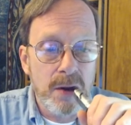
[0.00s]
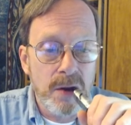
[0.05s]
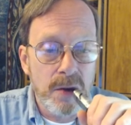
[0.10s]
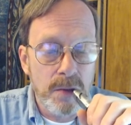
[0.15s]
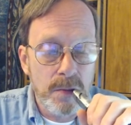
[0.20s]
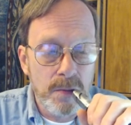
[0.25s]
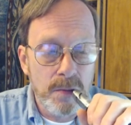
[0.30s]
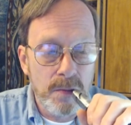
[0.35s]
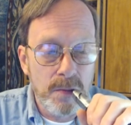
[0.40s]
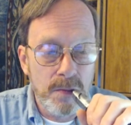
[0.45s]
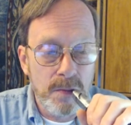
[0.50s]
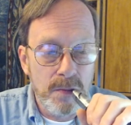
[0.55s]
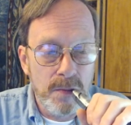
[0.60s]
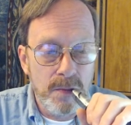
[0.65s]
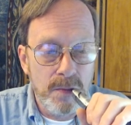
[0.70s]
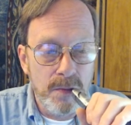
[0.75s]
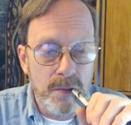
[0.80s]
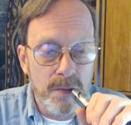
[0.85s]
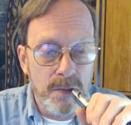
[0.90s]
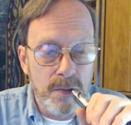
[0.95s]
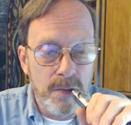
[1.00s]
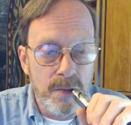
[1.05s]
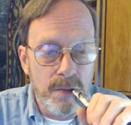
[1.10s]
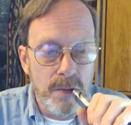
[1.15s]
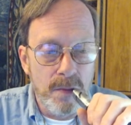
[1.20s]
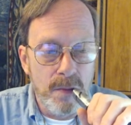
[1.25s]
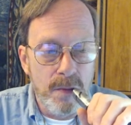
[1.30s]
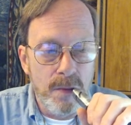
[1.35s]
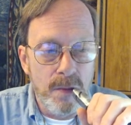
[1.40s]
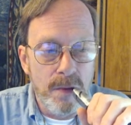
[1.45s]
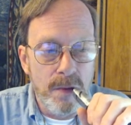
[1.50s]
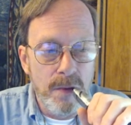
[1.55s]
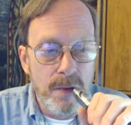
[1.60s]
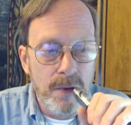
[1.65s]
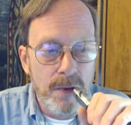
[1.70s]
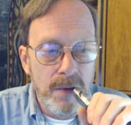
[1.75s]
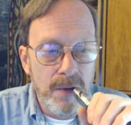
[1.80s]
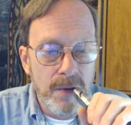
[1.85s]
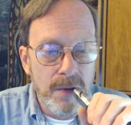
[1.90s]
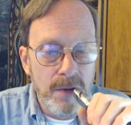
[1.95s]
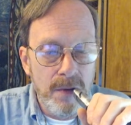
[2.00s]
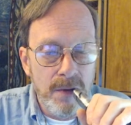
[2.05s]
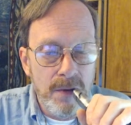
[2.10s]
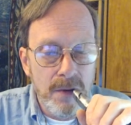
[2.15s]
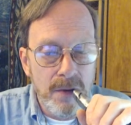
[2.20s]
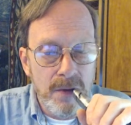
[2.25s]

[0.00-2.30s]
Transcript: (silence)